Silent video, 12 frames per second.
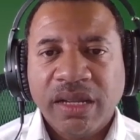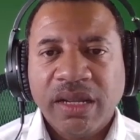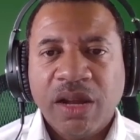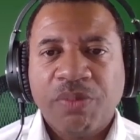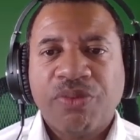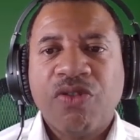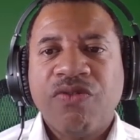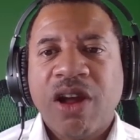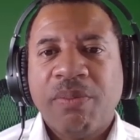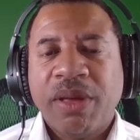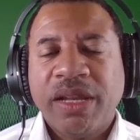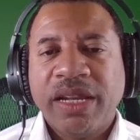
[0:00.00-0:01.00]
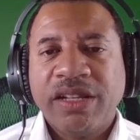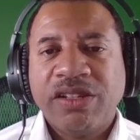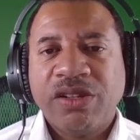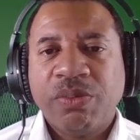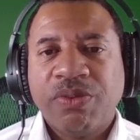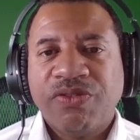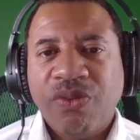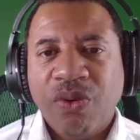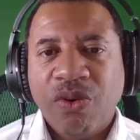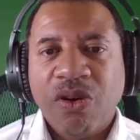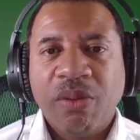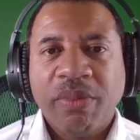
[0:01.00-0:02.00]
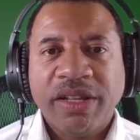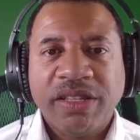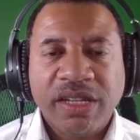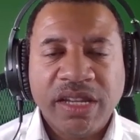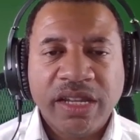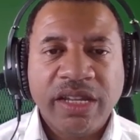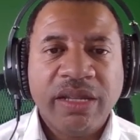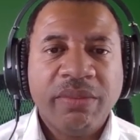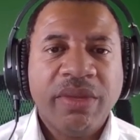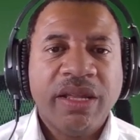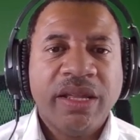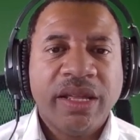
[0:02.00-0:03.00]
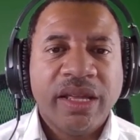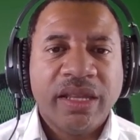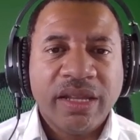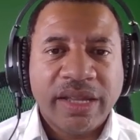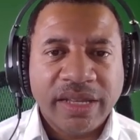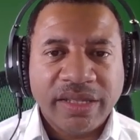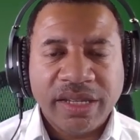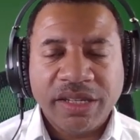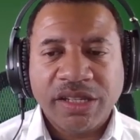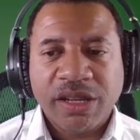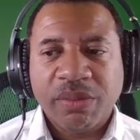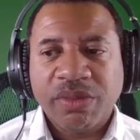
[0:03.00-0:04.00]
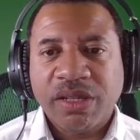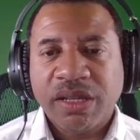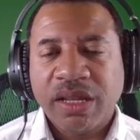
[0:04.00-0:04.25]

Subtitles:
improving our ability to perform and team, look at systems.